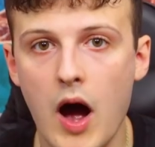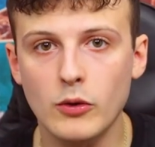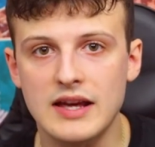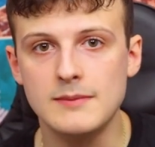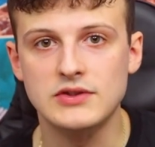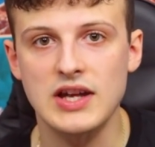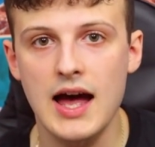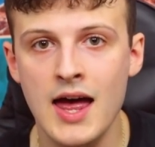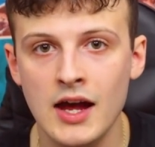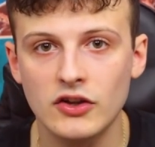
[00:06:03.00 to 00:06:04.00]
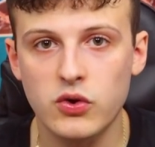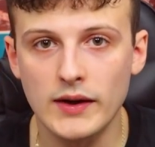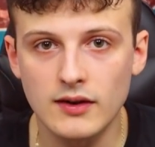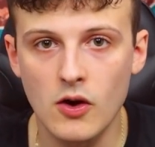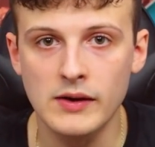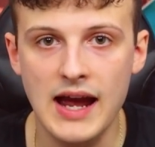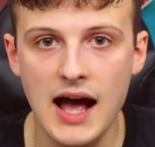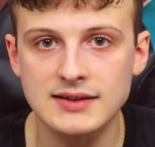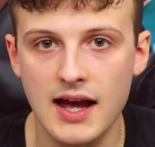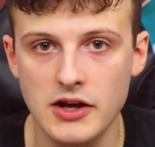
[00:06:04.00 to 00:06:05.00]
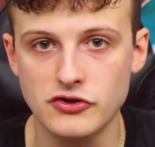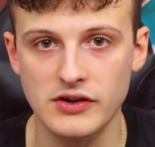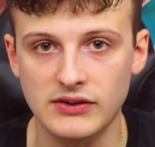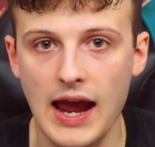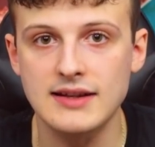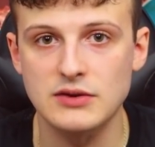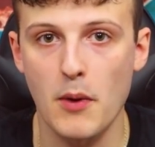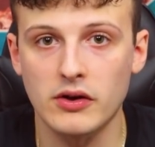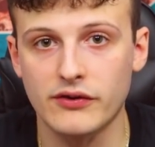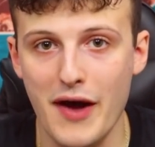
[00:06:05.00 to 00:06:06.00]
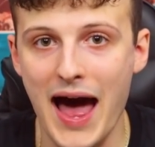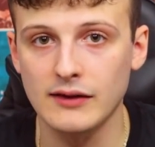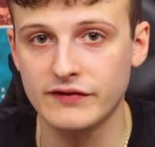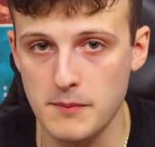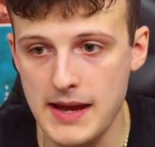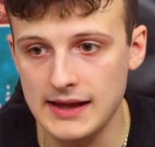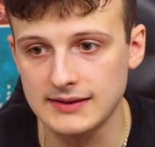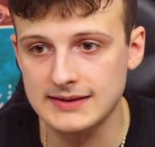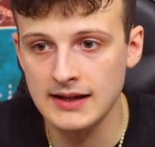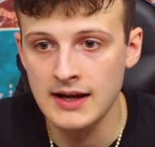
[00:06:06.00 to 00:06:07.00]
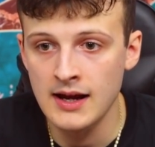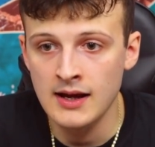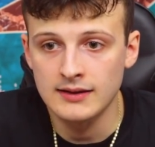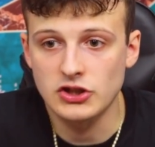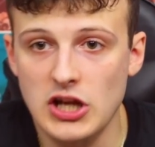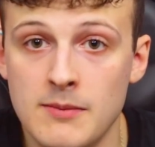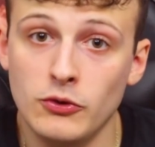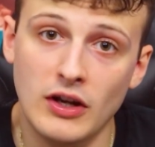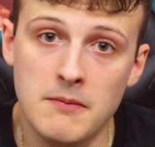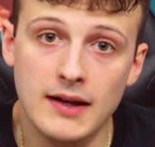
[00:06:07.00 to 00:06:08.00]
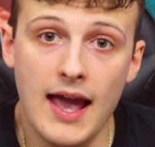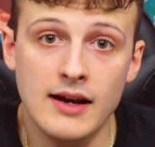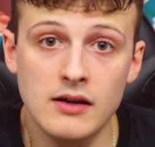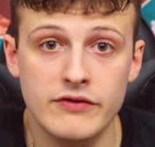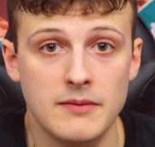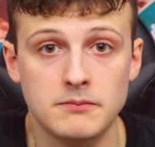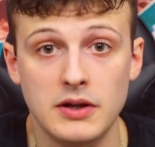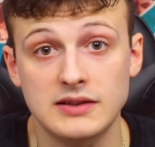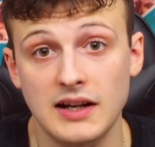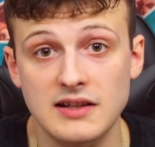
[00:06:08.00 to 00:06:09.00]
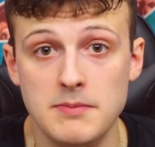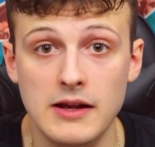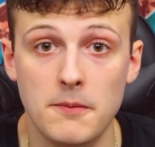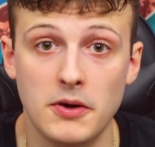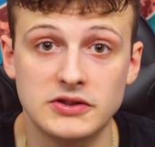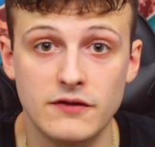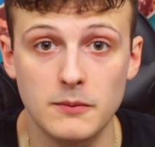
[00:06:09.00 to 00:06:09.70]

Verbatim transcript: Wow, Keemstar. Twitter only has 110 spots for alpha males. It's a shame you didn't make any of them because I can smell your pussy